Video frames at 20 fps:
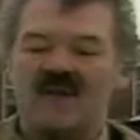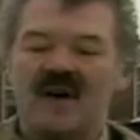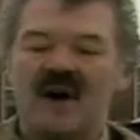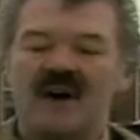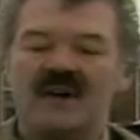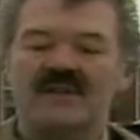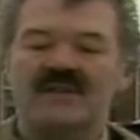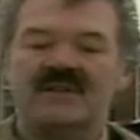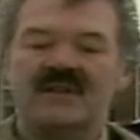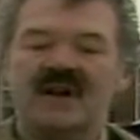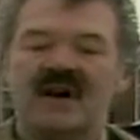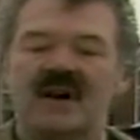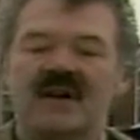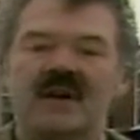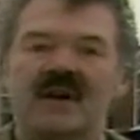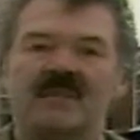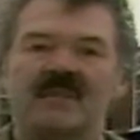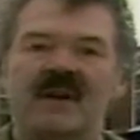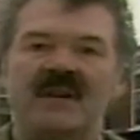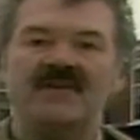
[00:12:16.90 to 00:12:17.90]
raw
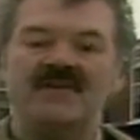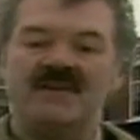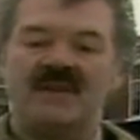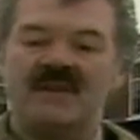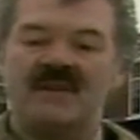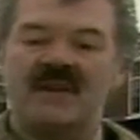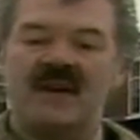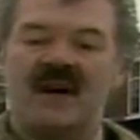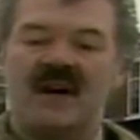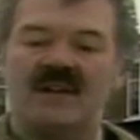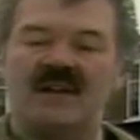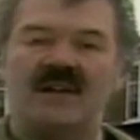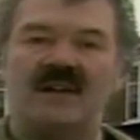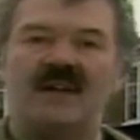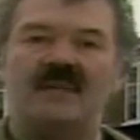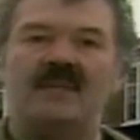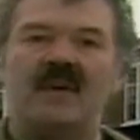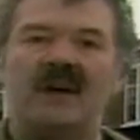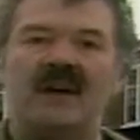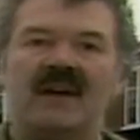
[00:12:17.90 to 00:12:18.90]
stock, a mixture of cotton
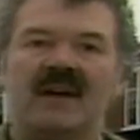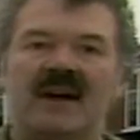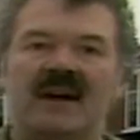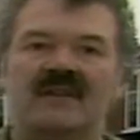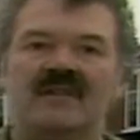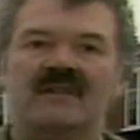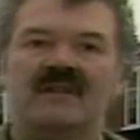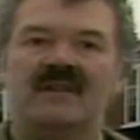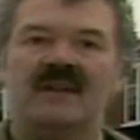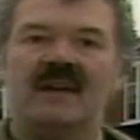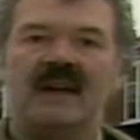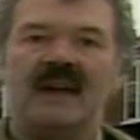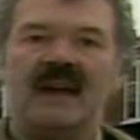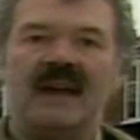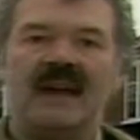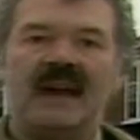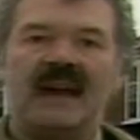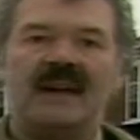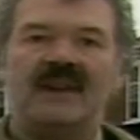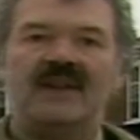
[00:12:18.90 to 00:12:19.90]
and polyester,
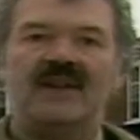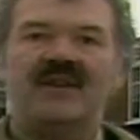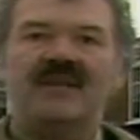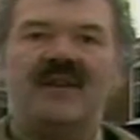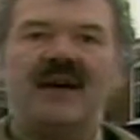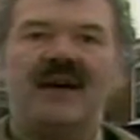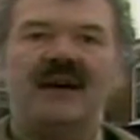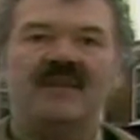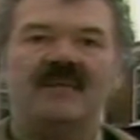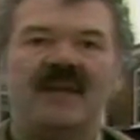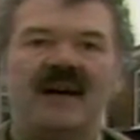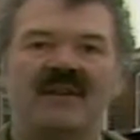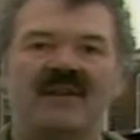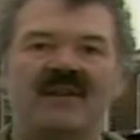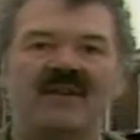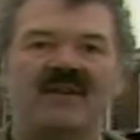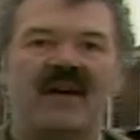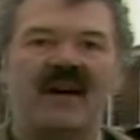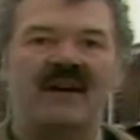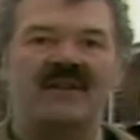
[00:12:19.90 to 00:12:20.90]
into the final
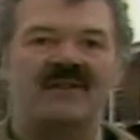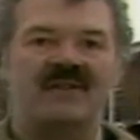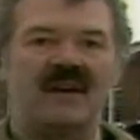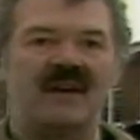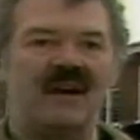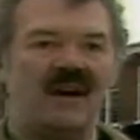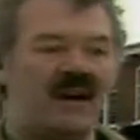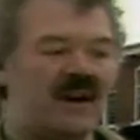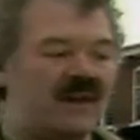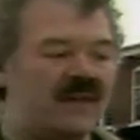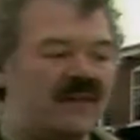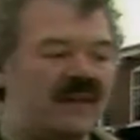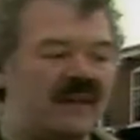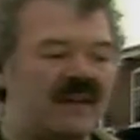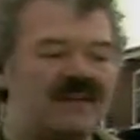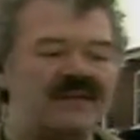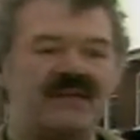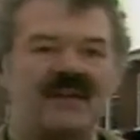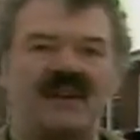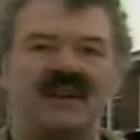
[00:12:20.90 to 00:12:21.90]
manufacturing of
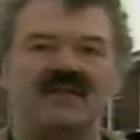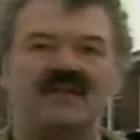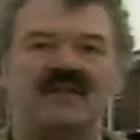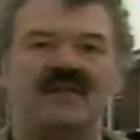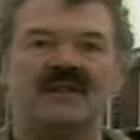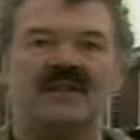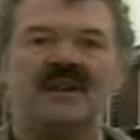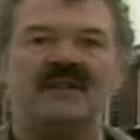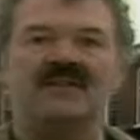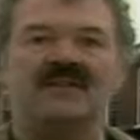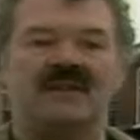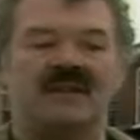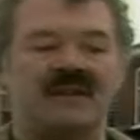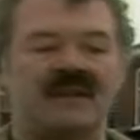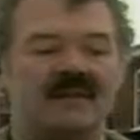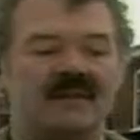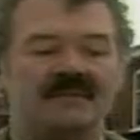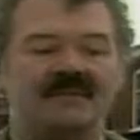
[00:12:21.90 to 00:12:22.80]
this finished t-shirt.